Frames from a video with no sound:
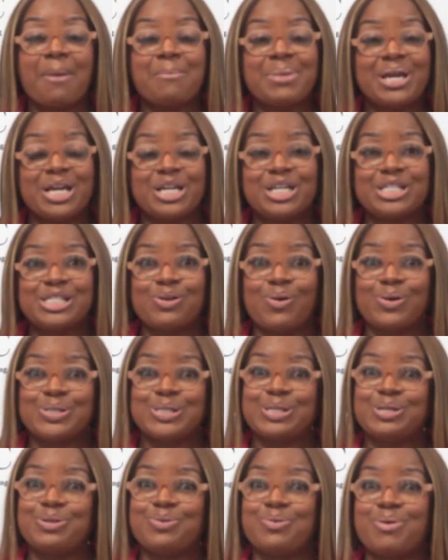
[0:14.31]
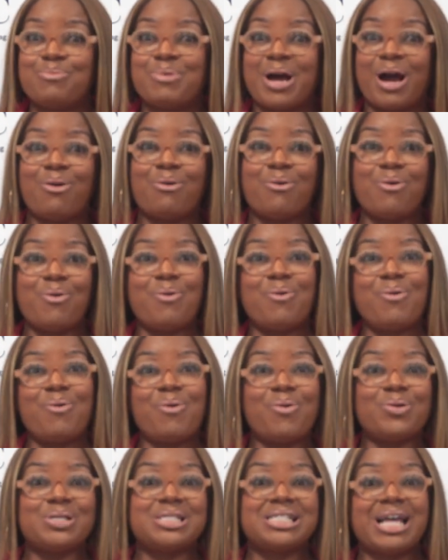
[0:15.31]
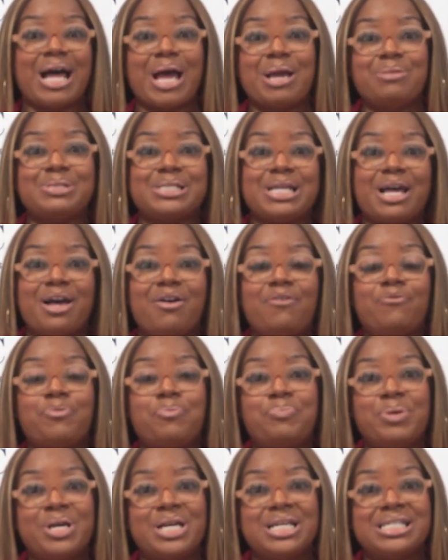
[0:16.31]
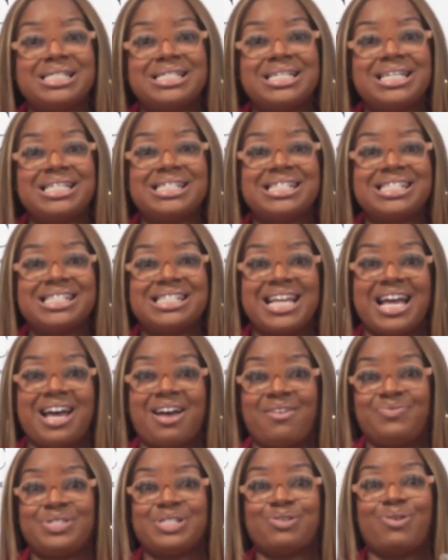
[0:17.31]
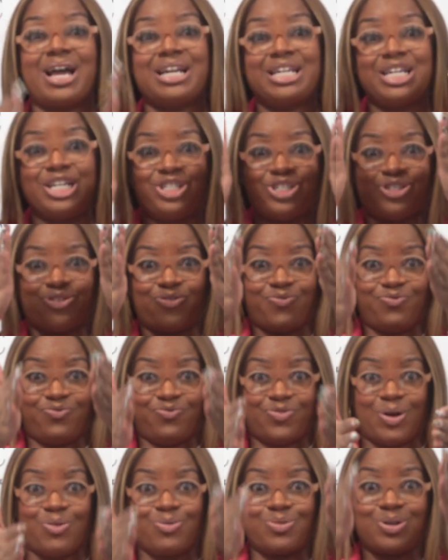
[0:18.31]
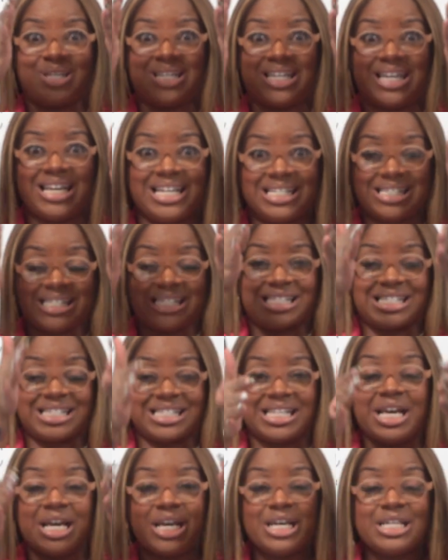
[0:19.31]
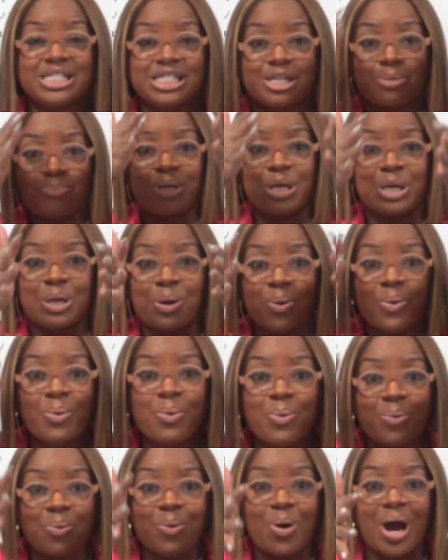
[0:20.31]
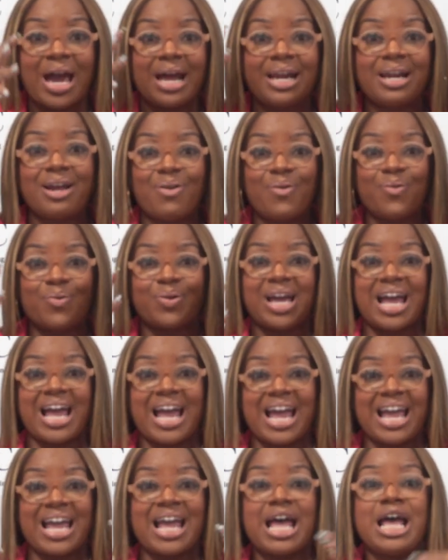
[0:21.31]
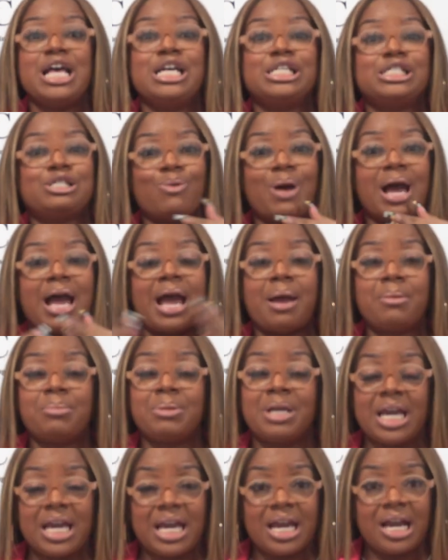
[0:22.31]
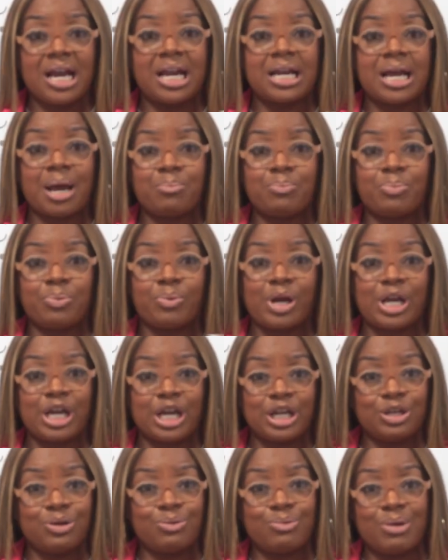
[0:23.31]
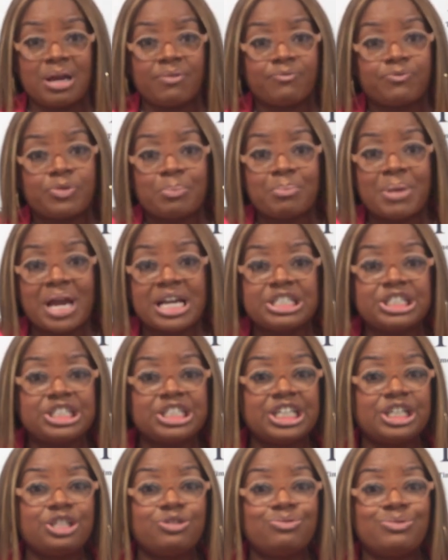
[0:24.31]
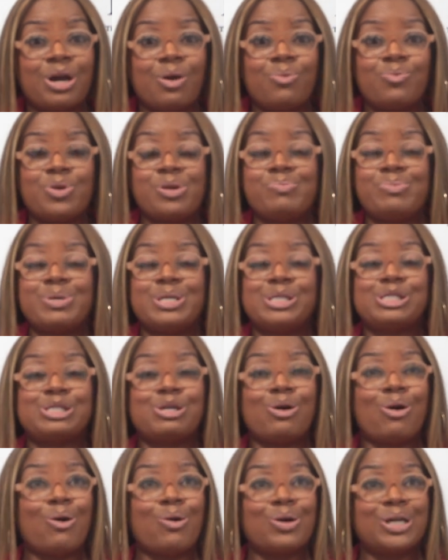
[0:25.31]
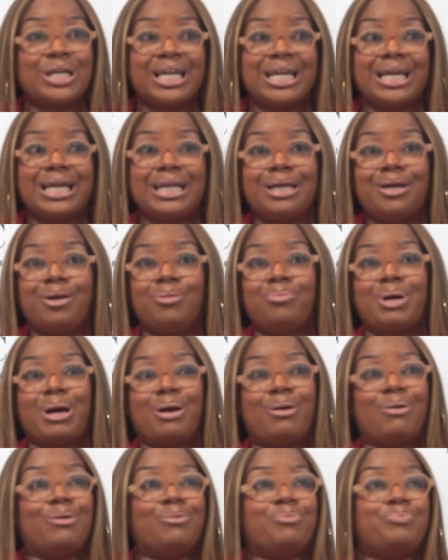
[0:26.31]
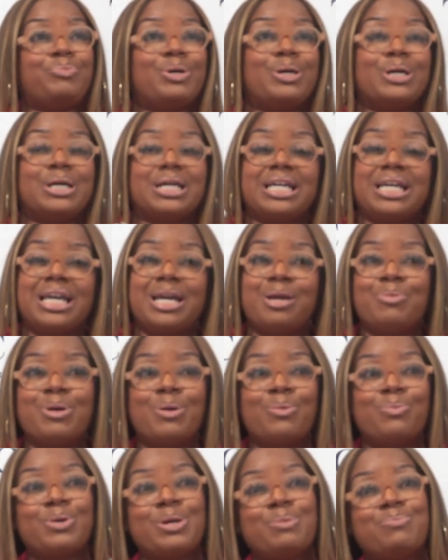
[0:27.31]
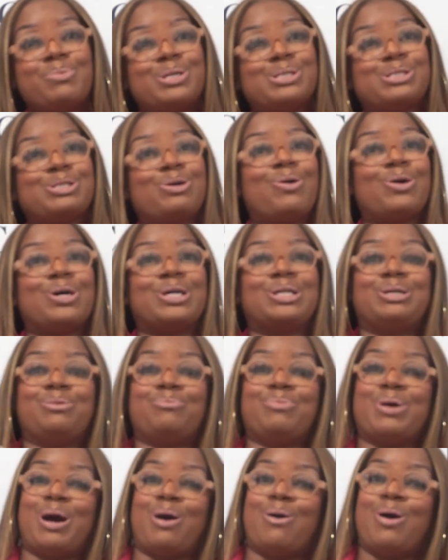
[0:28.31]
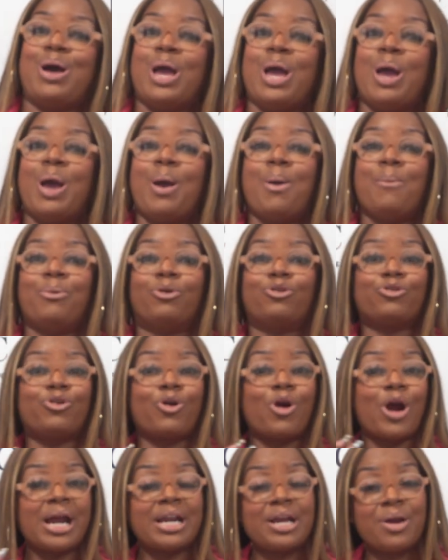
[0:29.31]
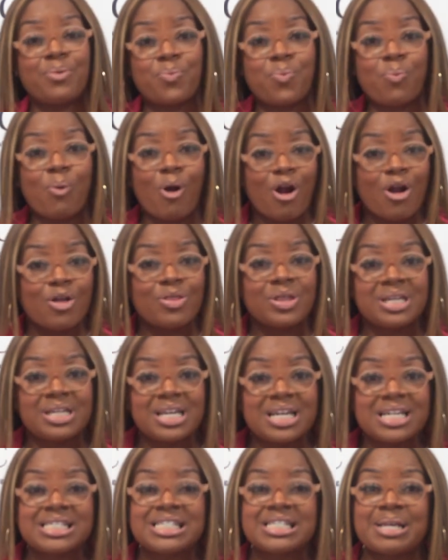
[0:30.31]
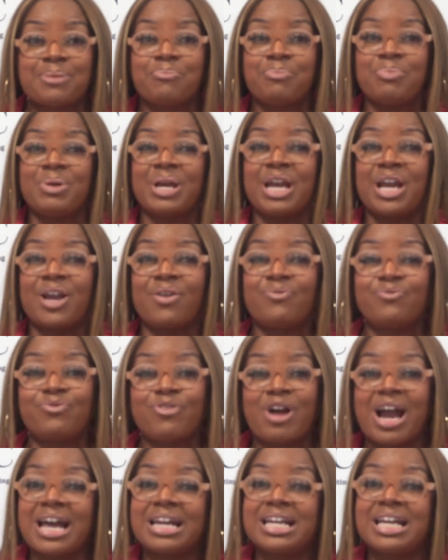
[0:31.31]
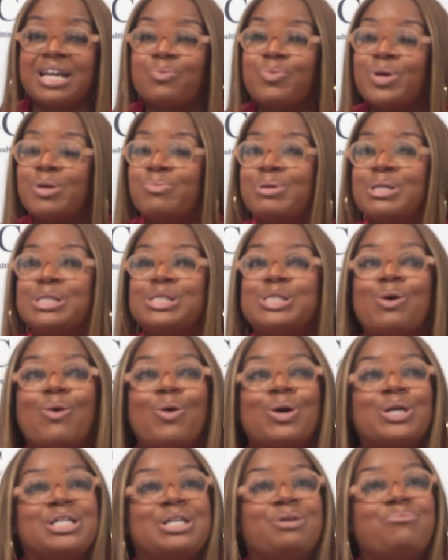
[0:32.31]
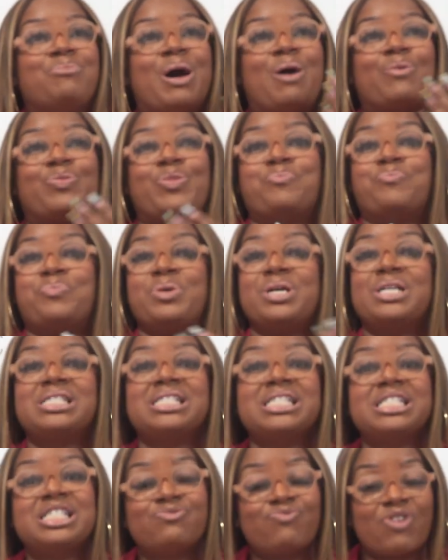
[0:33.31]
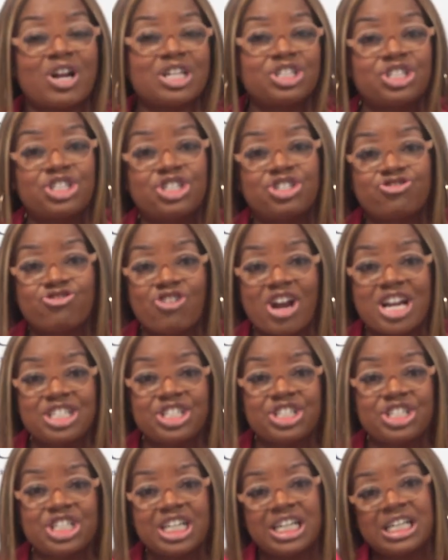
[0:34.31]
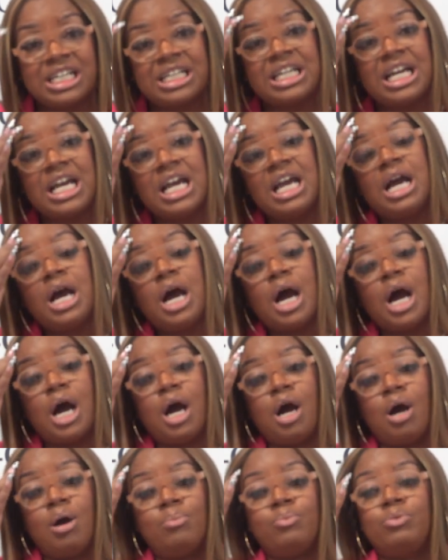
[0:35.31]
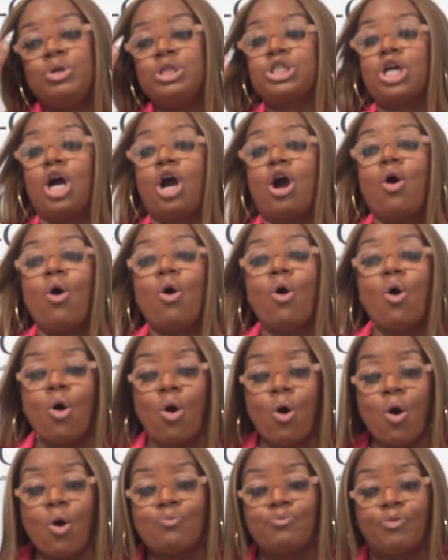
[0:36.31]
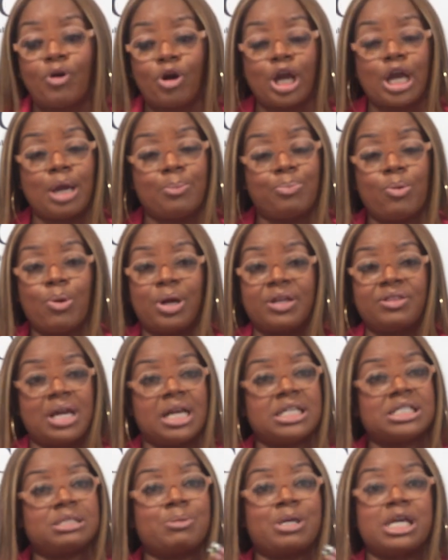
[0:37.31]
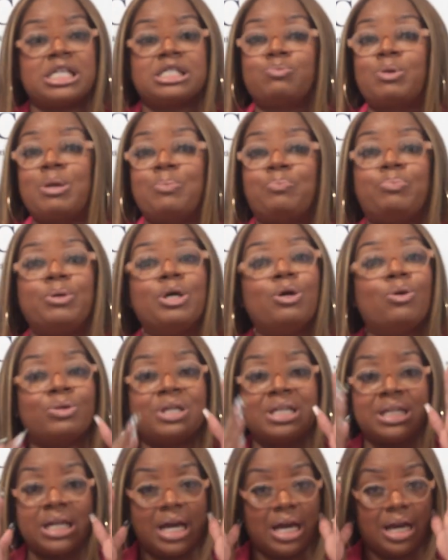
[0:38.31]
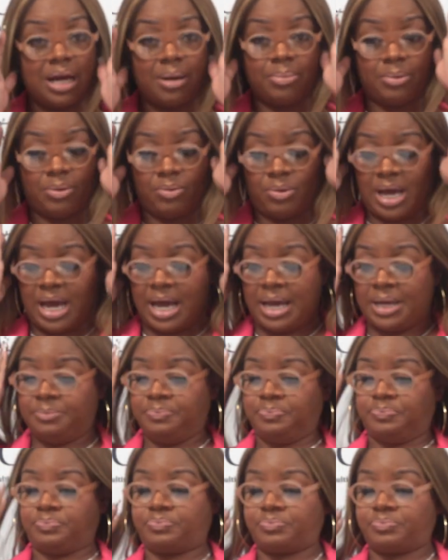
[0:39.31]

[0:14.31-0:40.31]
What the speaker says: I'm here to talk to you about all types of business stuff. So I need your focus to be on, okay? So I'm here and I'm bringing you information. You know, we've been talking about bookkeeping. We've been talking about credit worthiness and being ready. We've been talking about the business registration, which are all very important things because we build it up, okay?